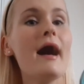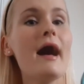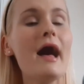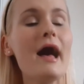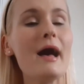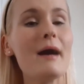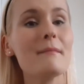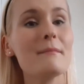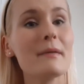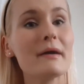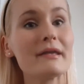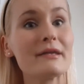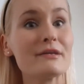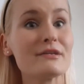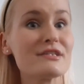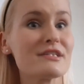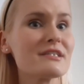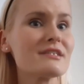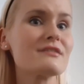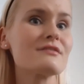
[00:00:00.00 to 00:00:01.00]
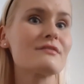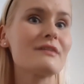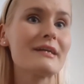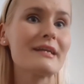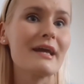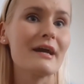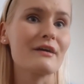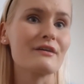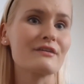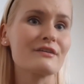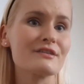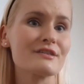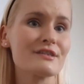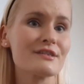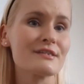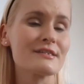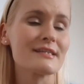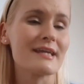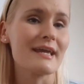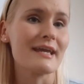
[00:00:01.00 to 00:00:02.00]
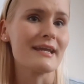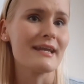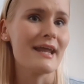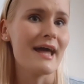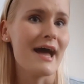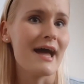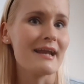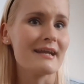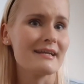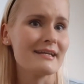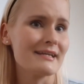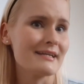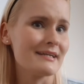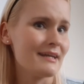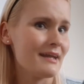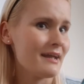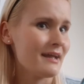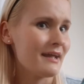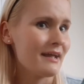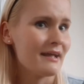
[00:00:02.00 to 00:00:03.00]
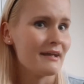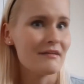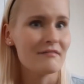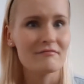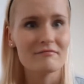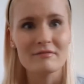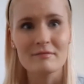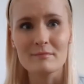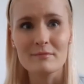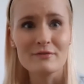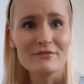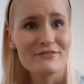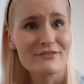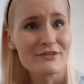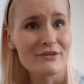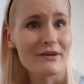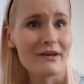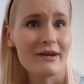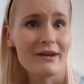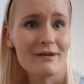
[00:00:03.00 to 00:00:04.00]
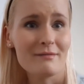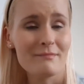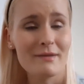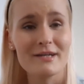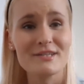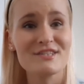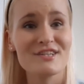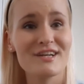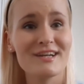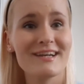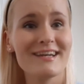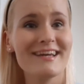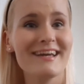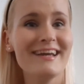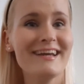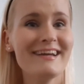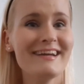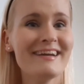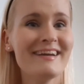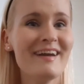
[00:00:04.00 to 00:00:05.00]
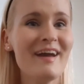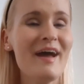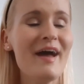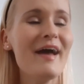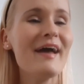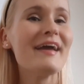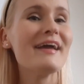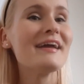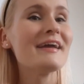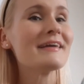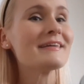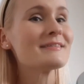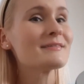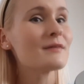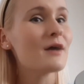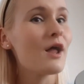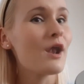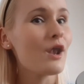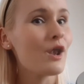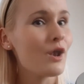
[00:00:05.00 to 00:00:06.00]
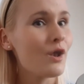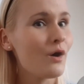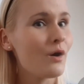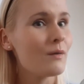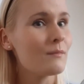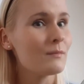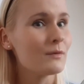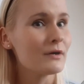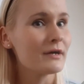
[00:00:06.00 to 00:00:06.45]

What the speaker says: But you just run it across your skin and it removes your hair magically. It is a lot more